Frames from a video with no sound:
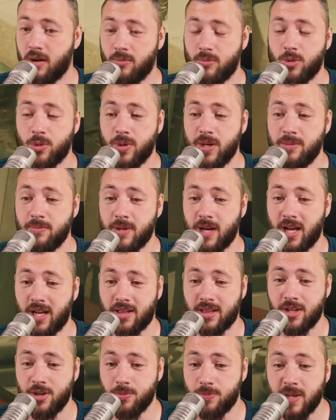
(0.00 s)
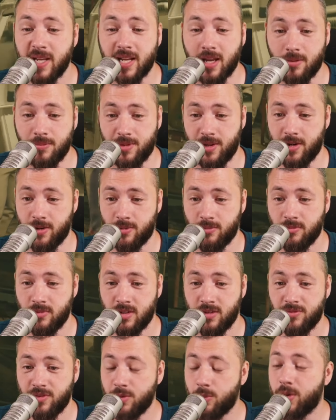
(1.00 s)
marine pack that you pick up there,
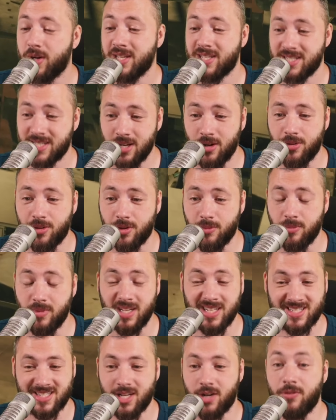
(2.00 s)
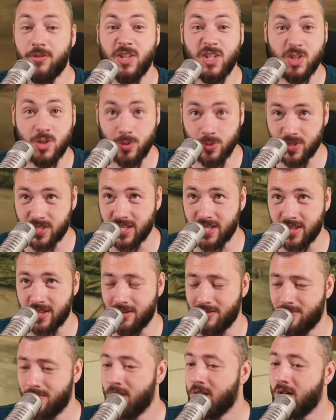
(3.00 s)
you want to sell them instead of using
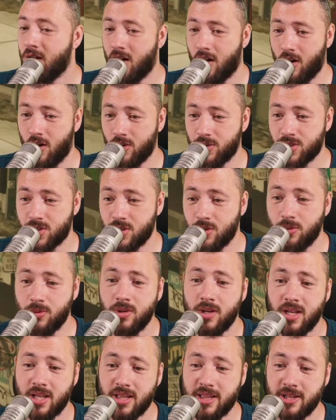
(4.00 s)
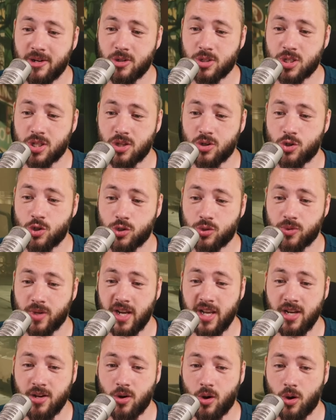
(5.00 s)
them. Also, there's the
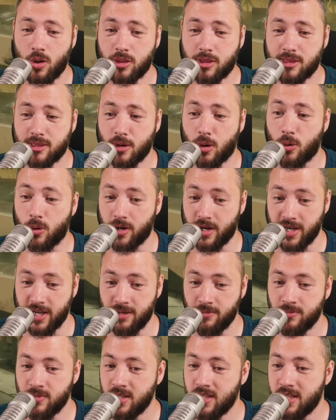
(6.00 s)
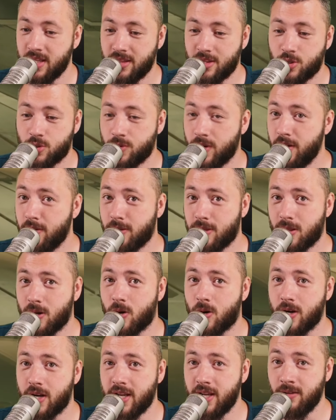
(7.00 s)
Trade Authority. The Trade
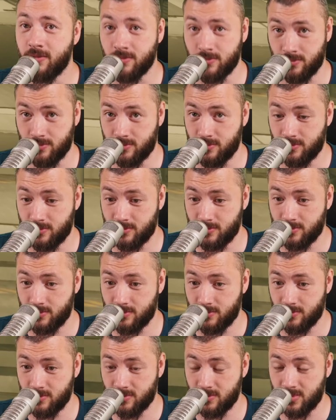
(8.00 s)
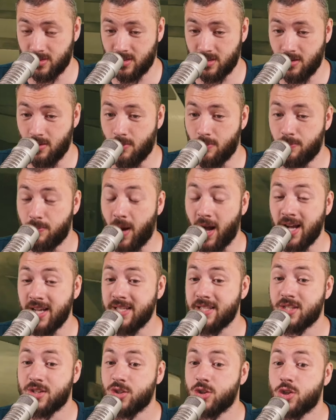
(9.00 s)
Authority
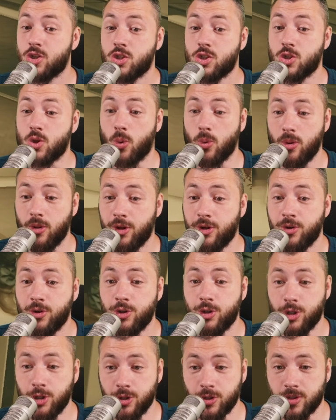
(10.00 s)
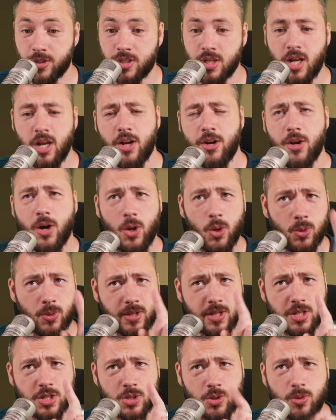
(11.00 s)
buys stolen goods. Not only
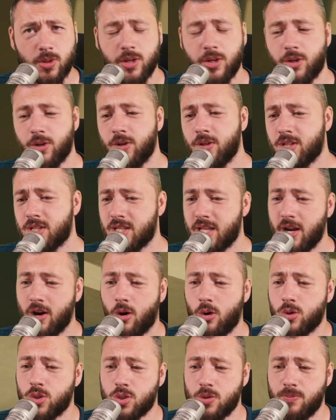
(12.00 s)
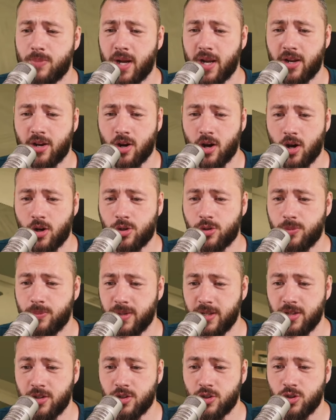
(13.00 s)
stolen goods, they also buy
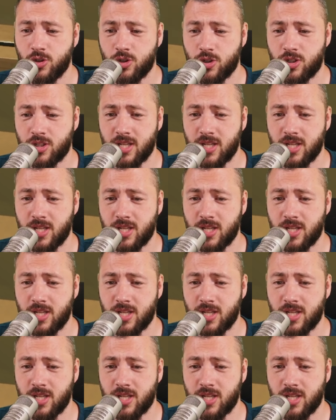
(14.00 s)
contraband. Just